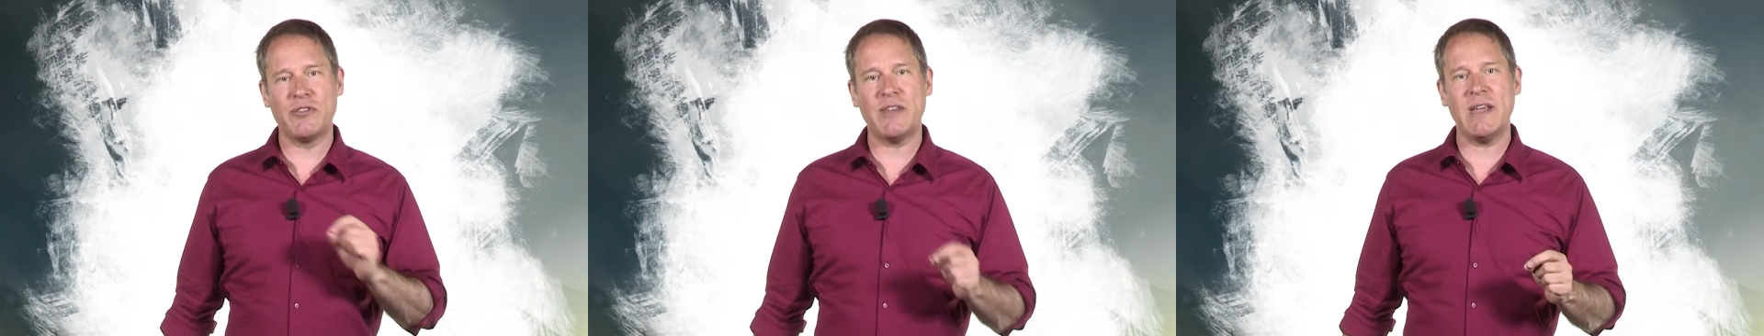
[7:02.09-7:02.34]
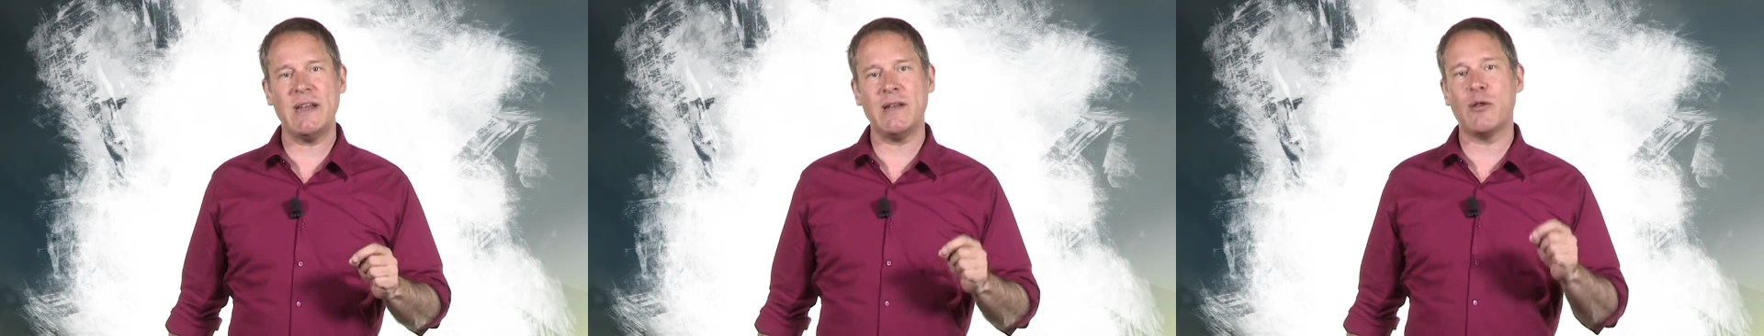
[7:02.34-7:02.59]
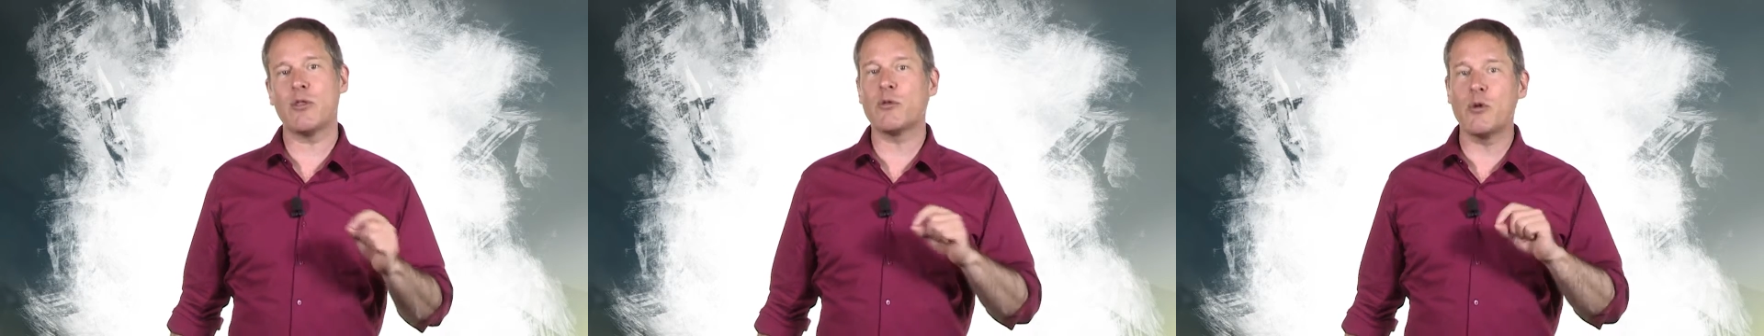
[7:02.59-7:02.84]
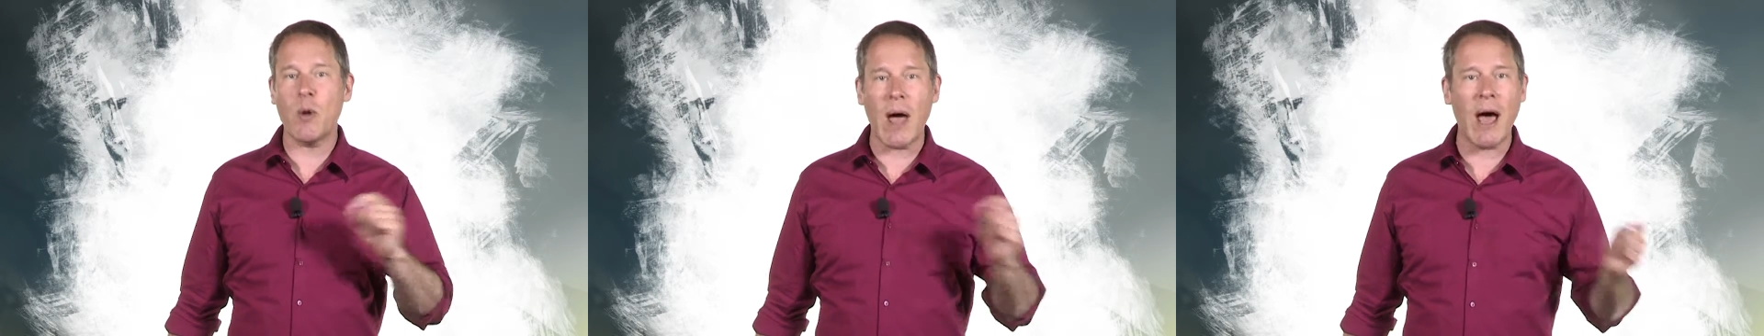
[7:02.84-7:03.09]
seen
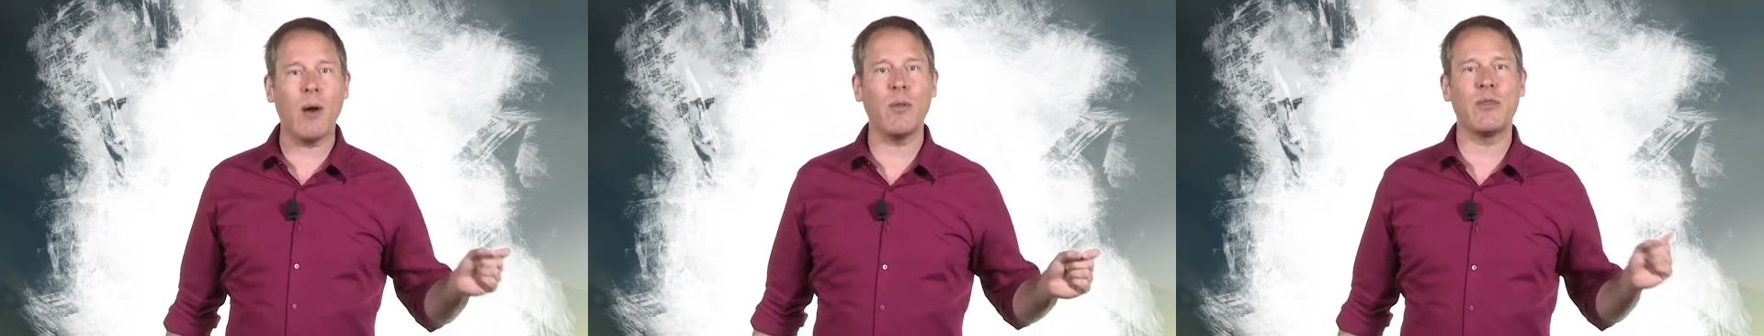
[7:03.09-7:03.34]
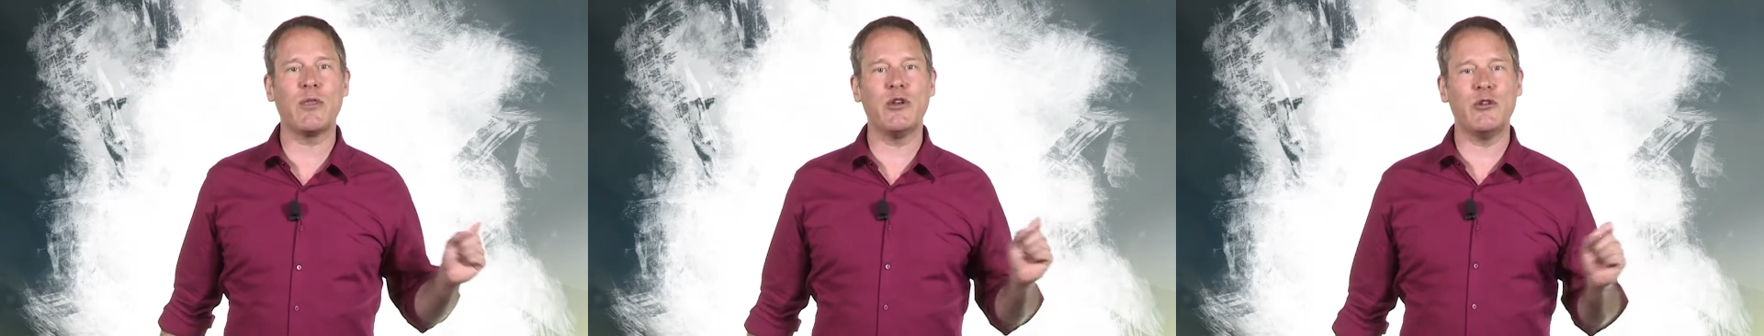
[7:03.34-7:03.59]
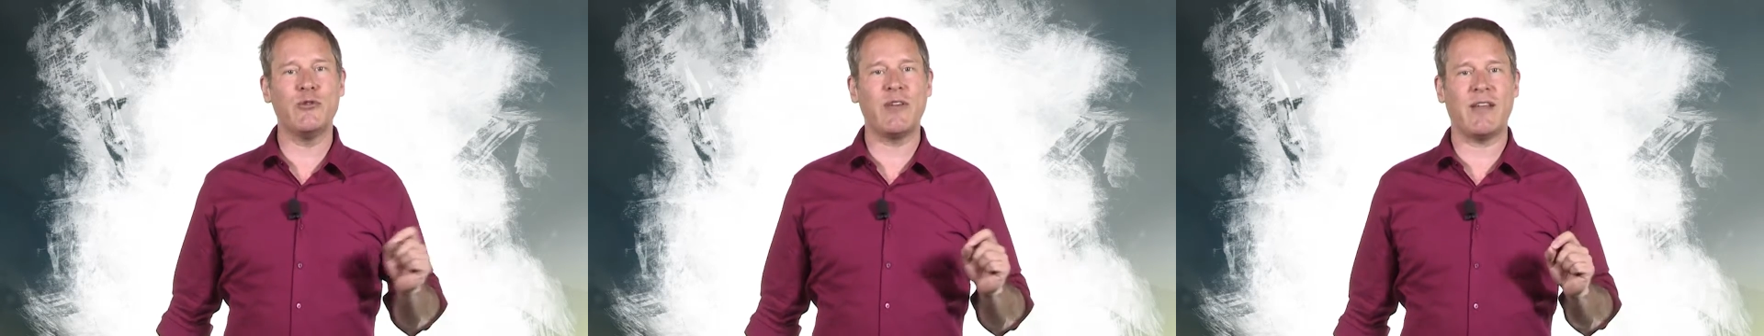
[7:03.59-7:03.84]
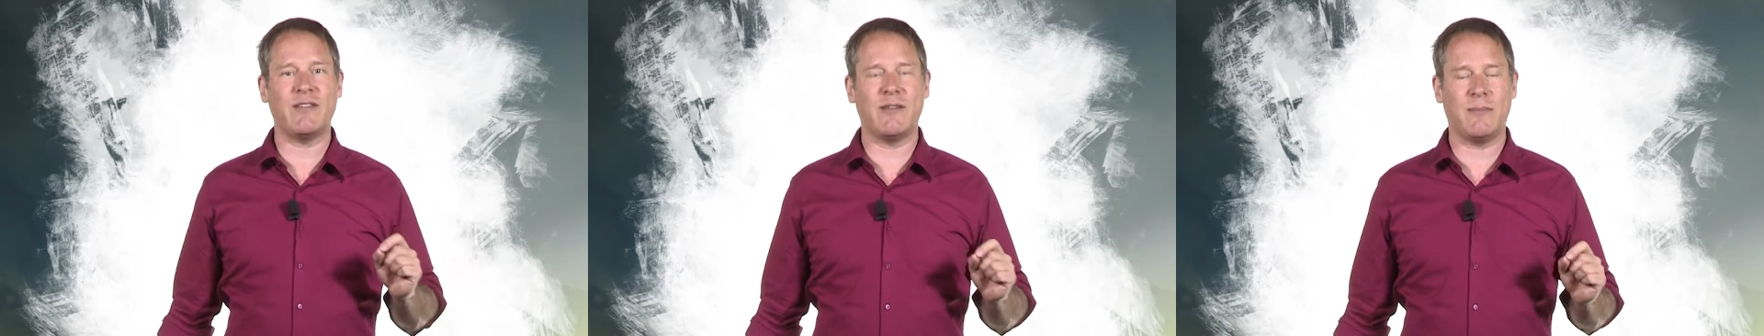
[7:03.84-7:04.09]
throughout the New
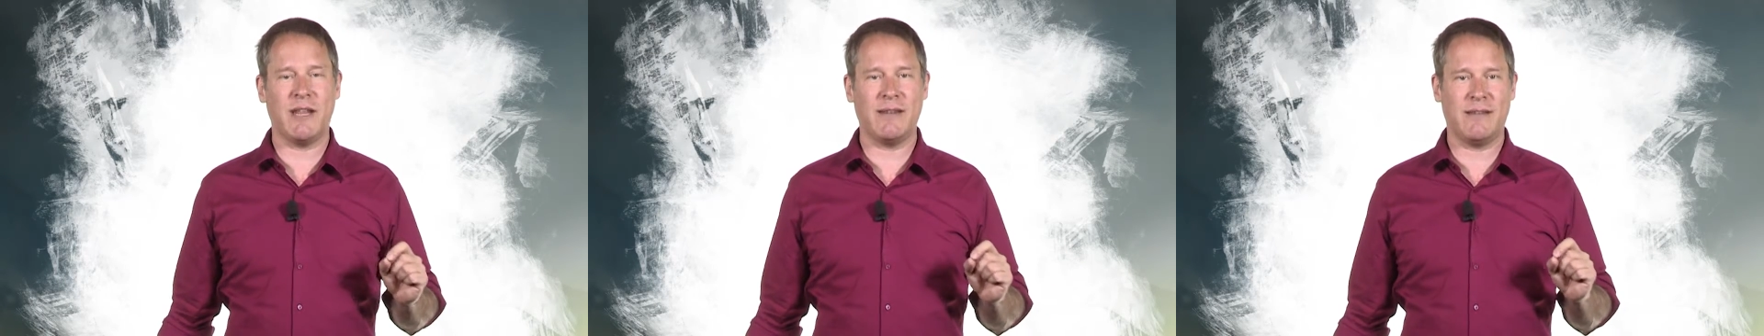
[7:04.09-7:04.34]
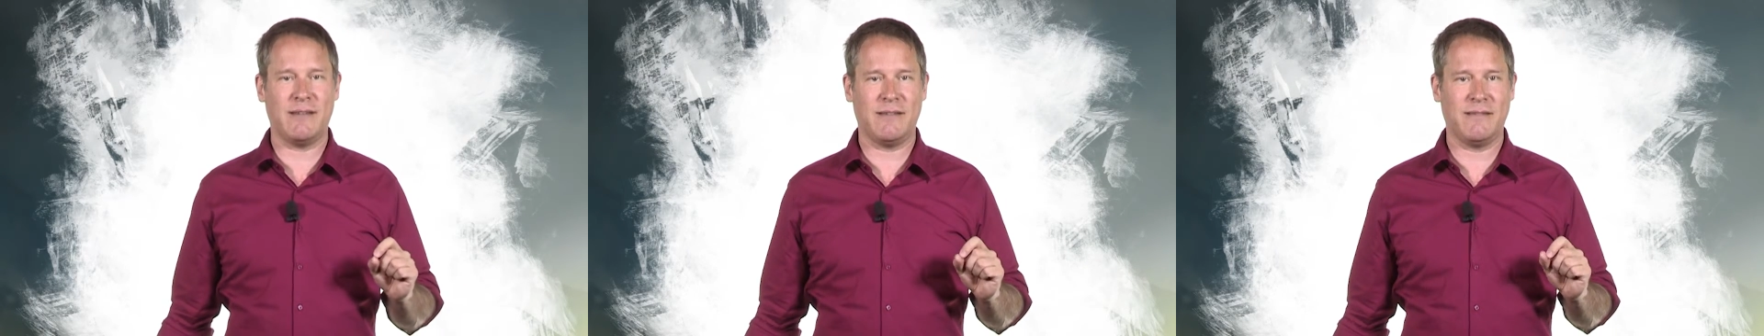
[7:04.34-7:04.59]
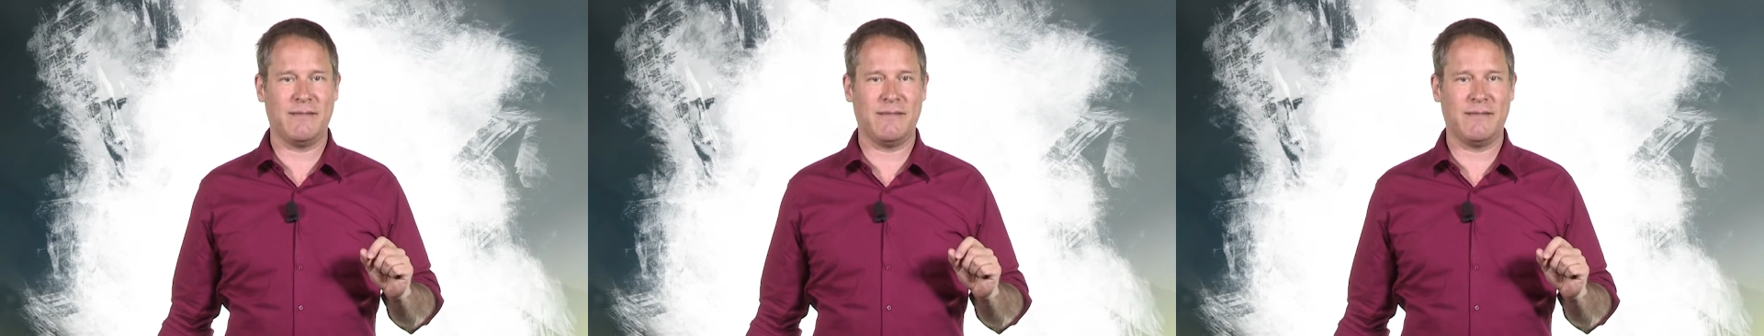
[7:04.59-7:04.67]
Testament.